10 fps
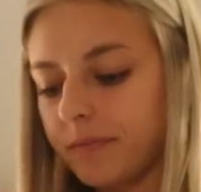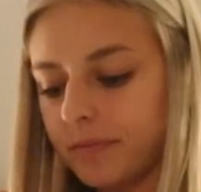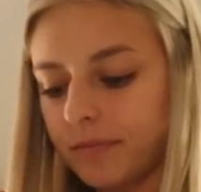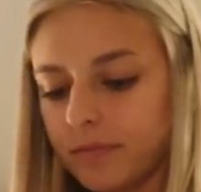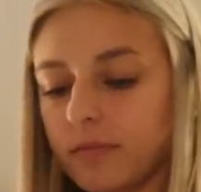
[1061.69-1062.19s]

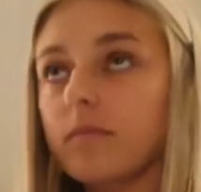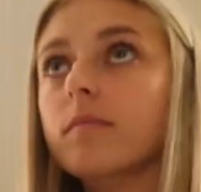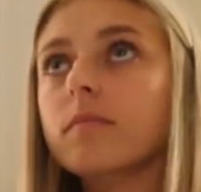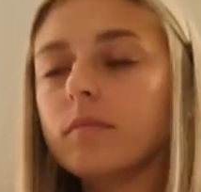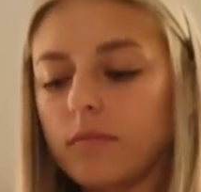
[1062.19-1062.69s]
Lighter than
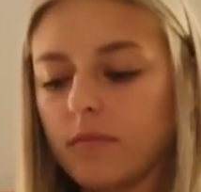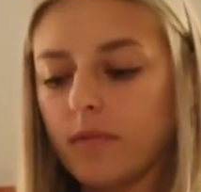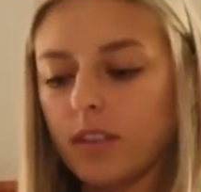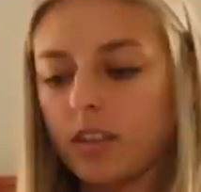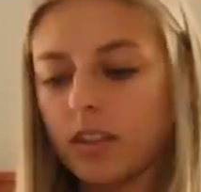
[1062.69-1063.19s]
yours? Where's yours?
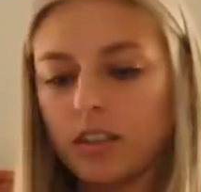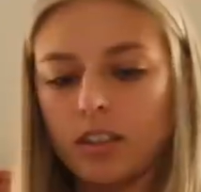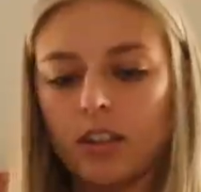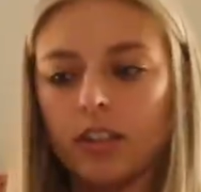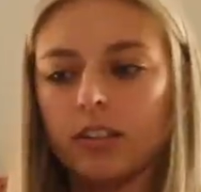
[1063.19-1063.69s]

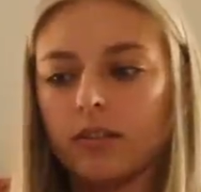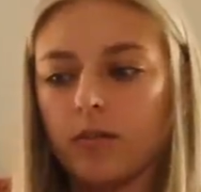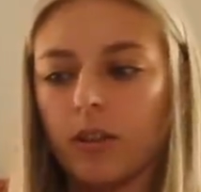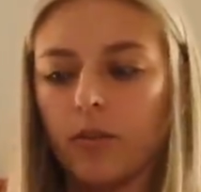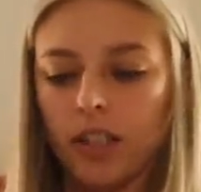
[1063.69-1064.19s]
Oh, that's the
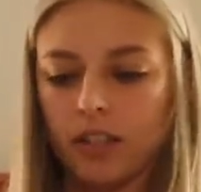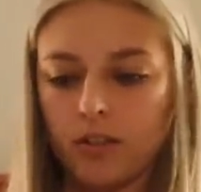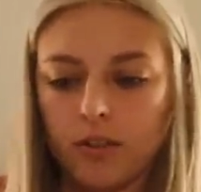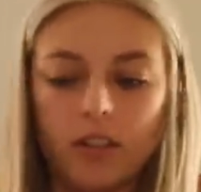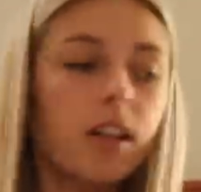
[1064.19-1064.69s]
wrong way.
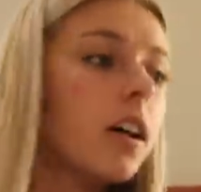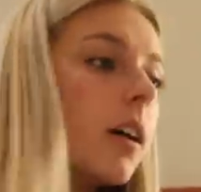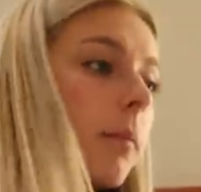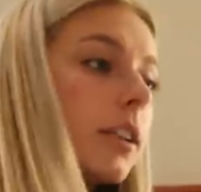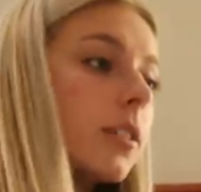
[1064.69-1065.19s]
Cool.
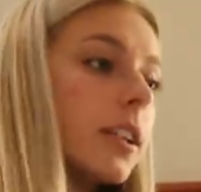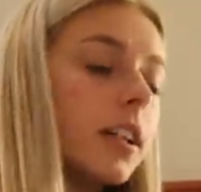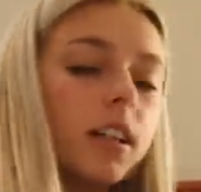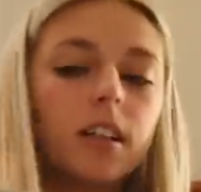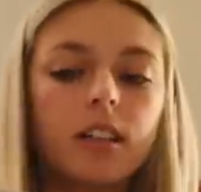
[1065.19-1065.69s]
Mine's right
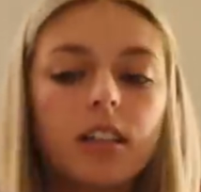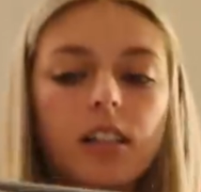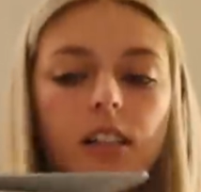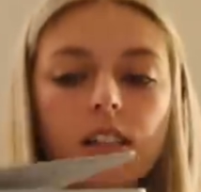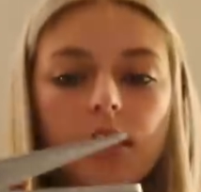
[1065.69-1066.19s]
there.
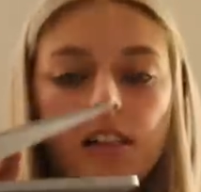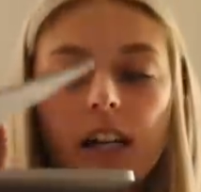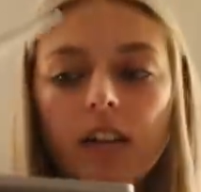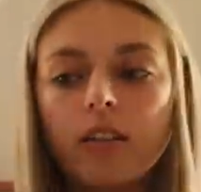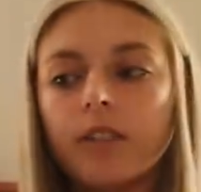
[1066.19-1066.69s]

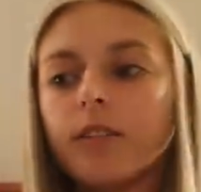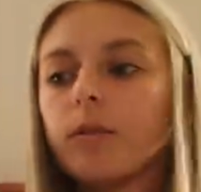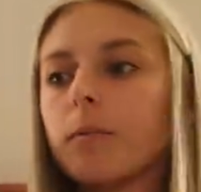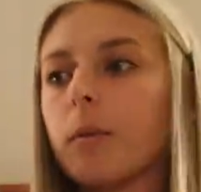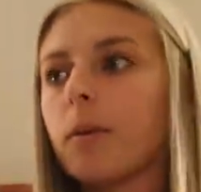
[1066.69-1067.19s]
I don't even
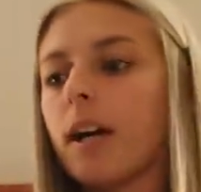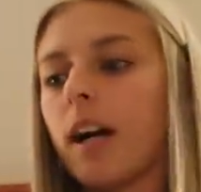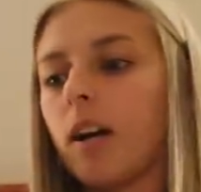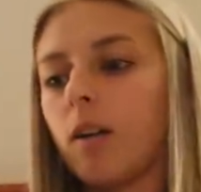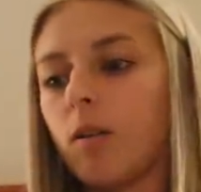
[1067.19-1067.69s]
remember
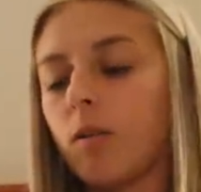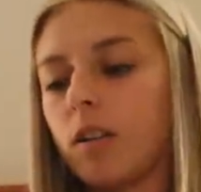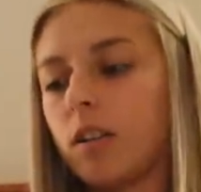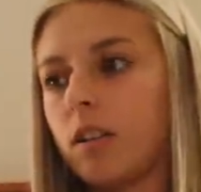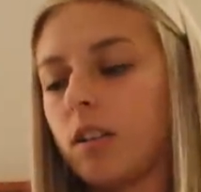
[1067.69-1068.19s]
how